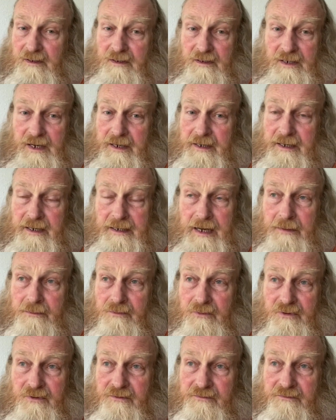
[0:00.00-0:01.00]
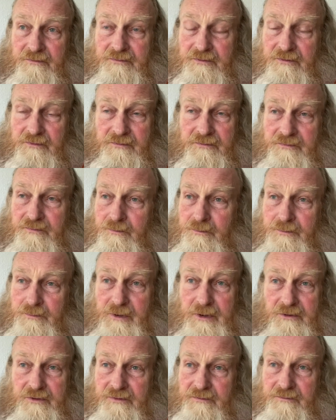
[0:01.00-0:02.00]
any number of
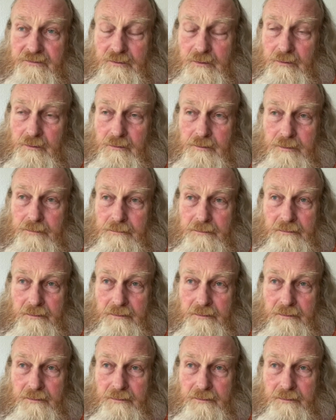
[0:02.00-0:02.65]
beautiful